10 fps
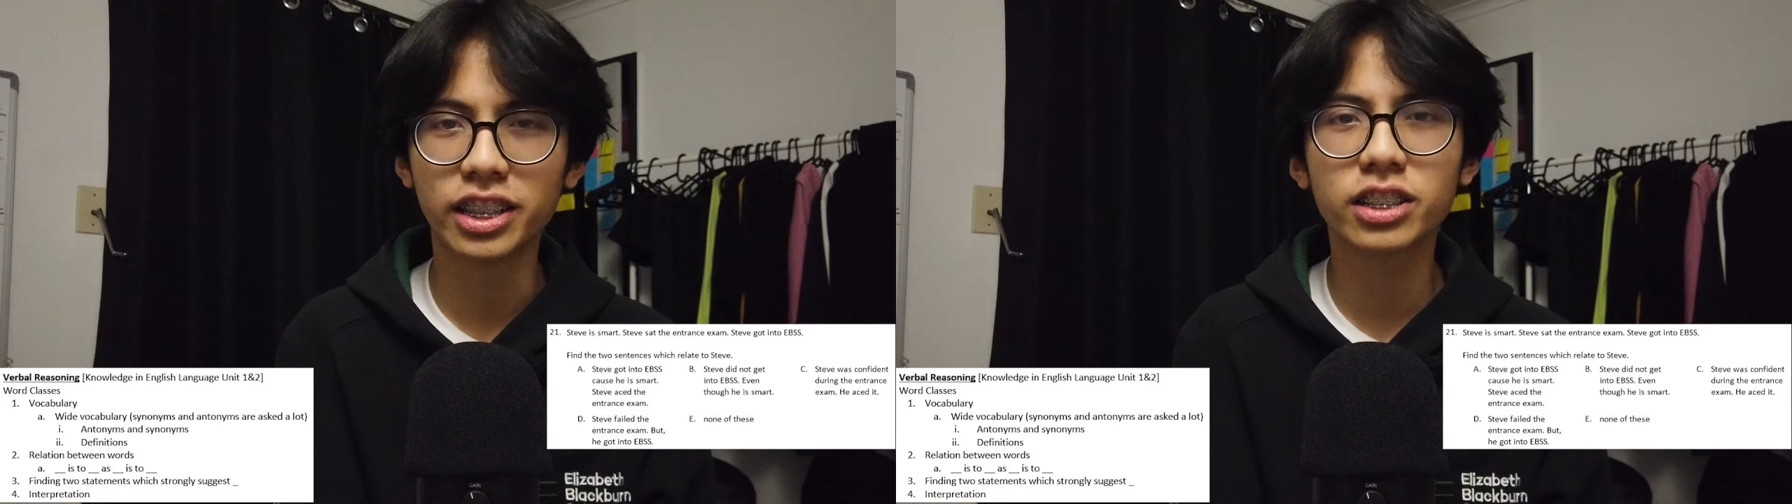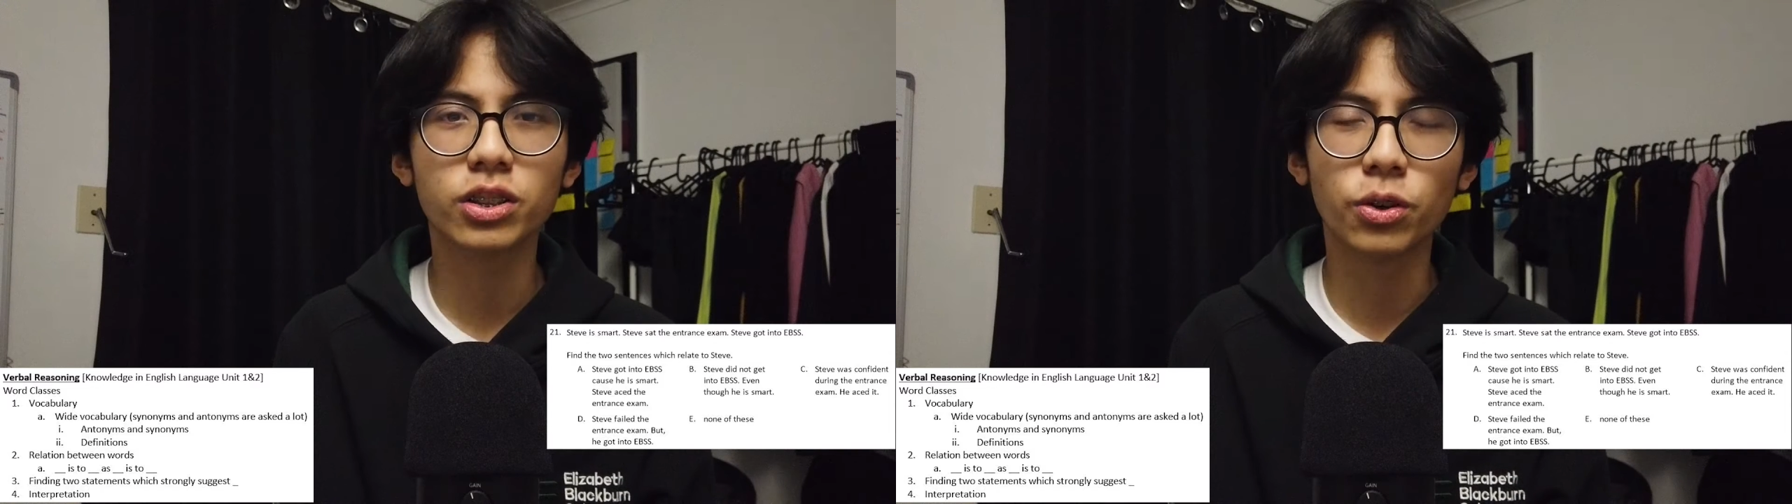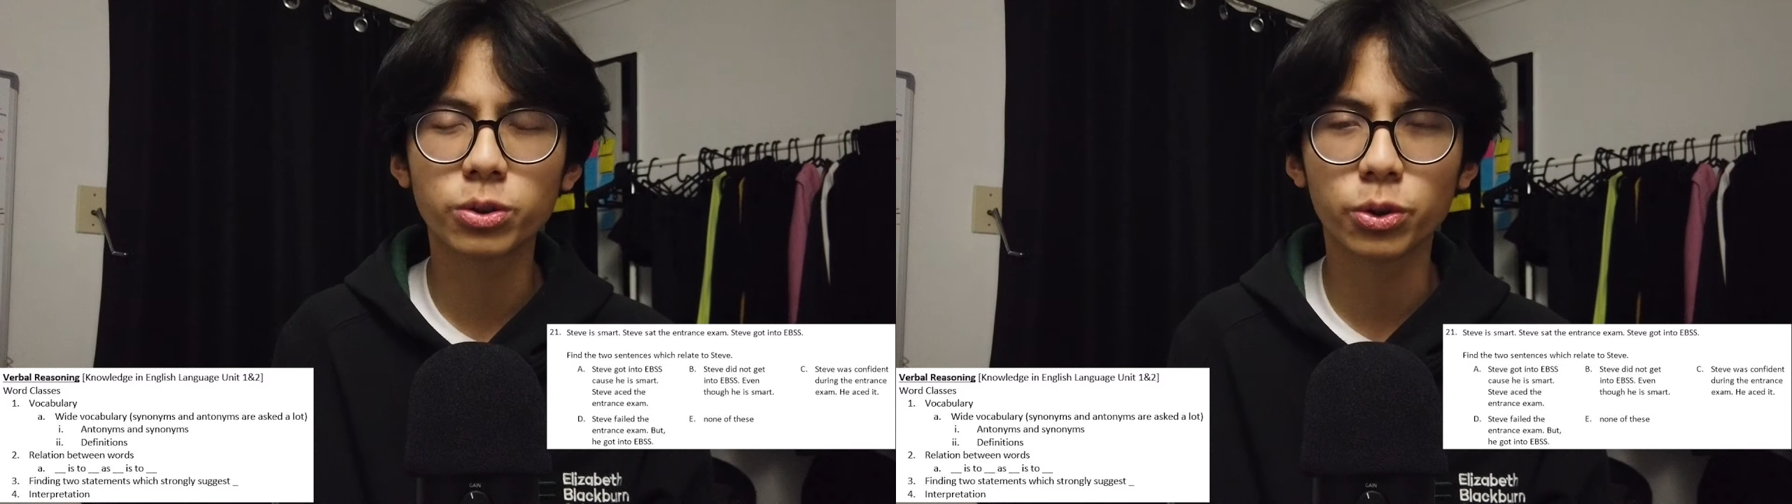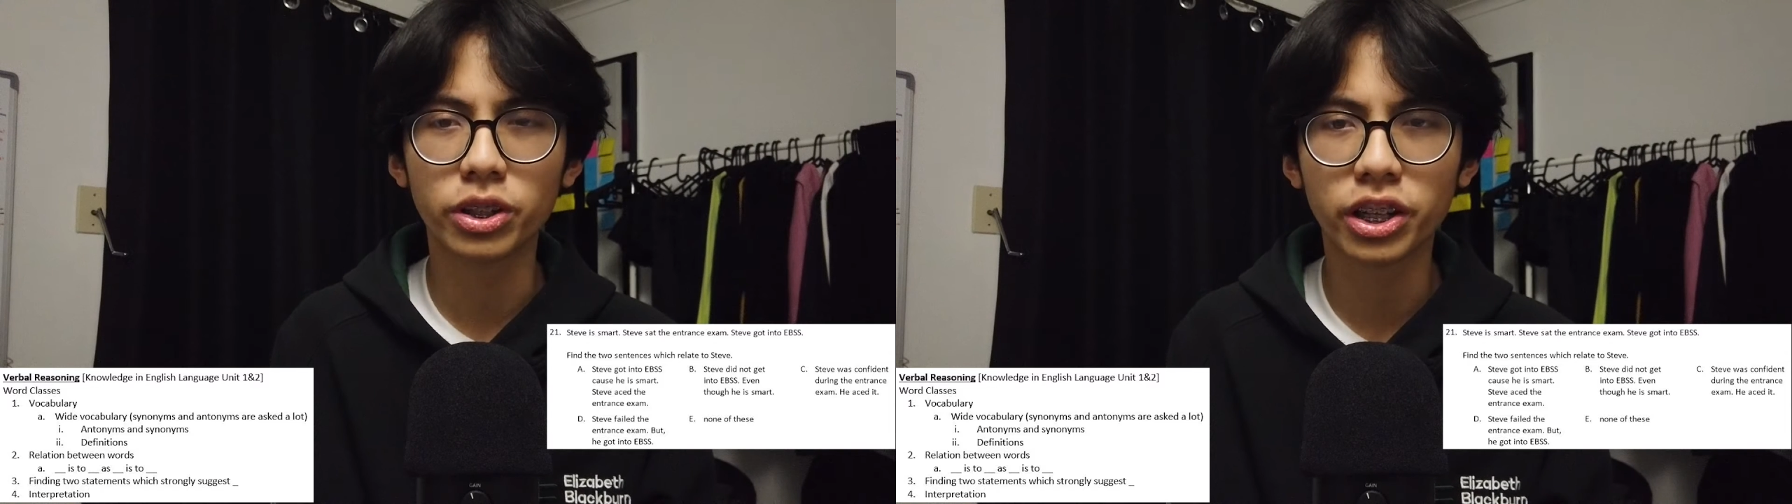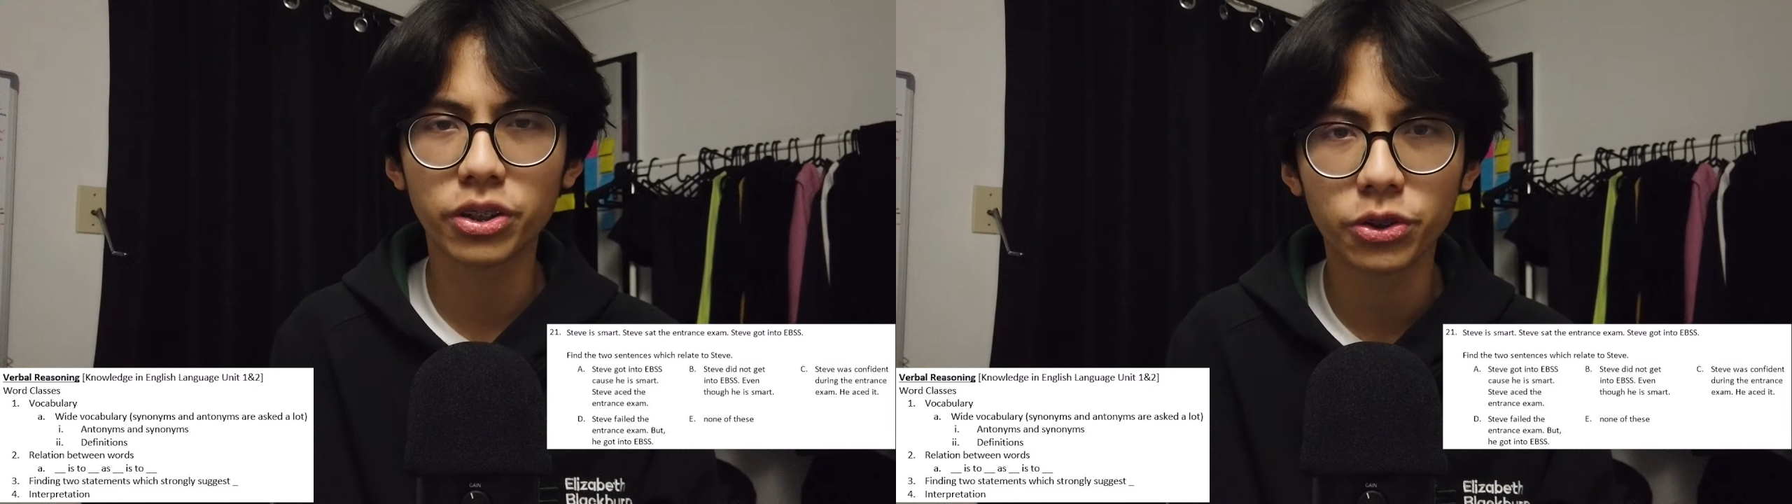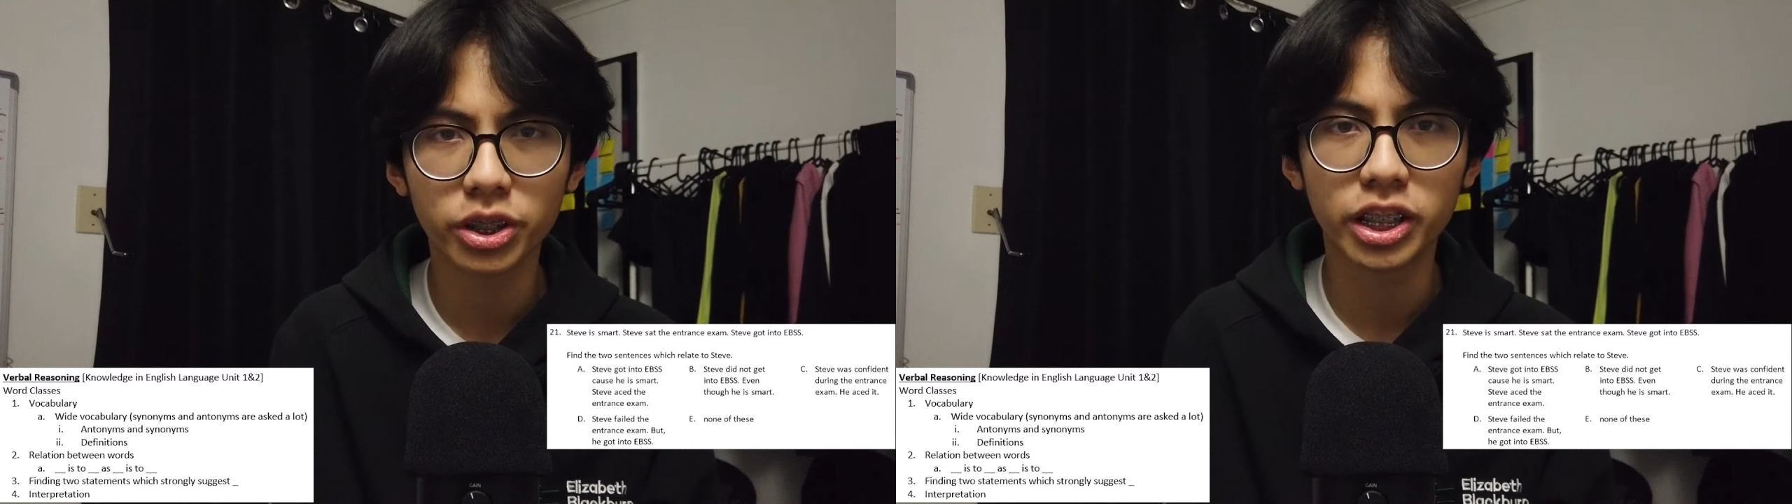This is also another